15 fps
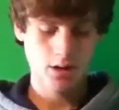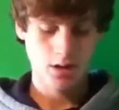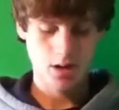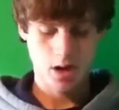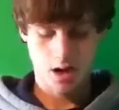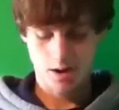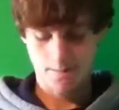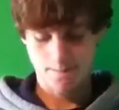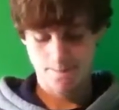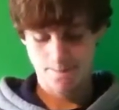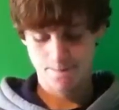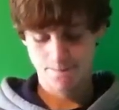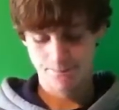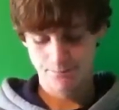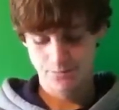Um,
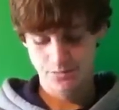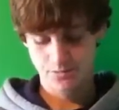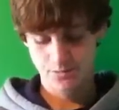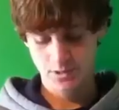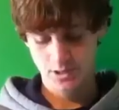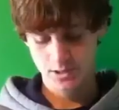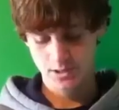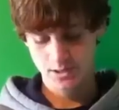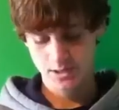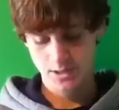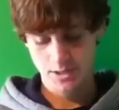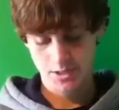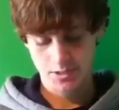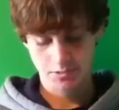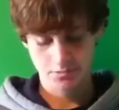
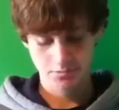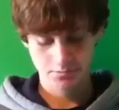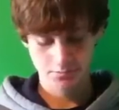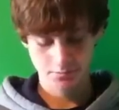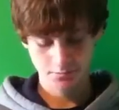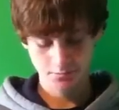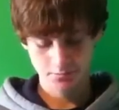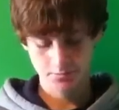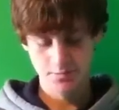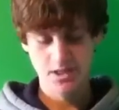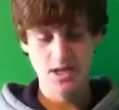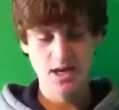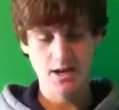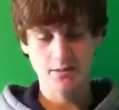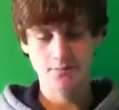so,
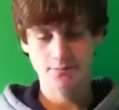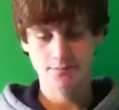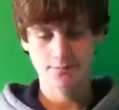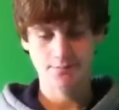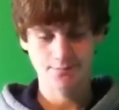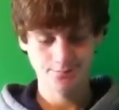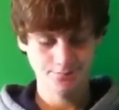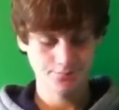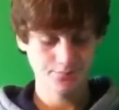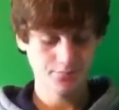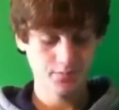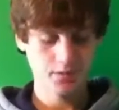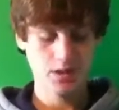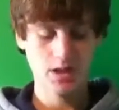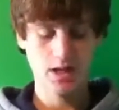yeah.
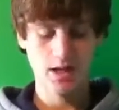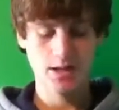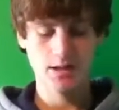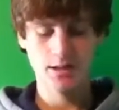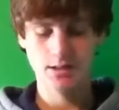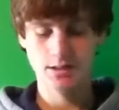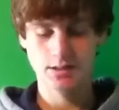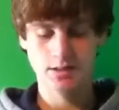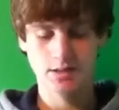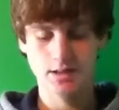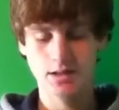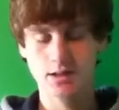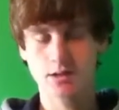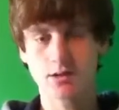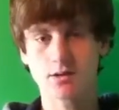That is the
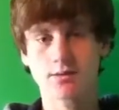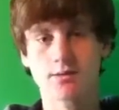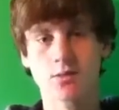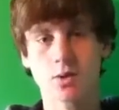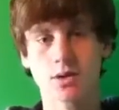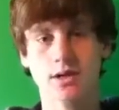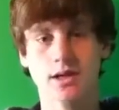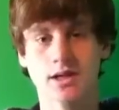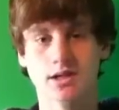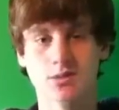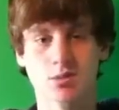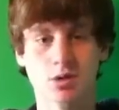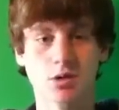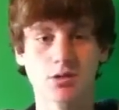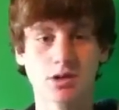Nerf Vortex
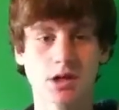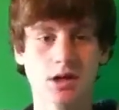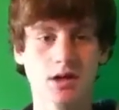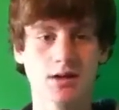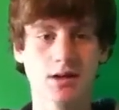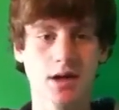Proton.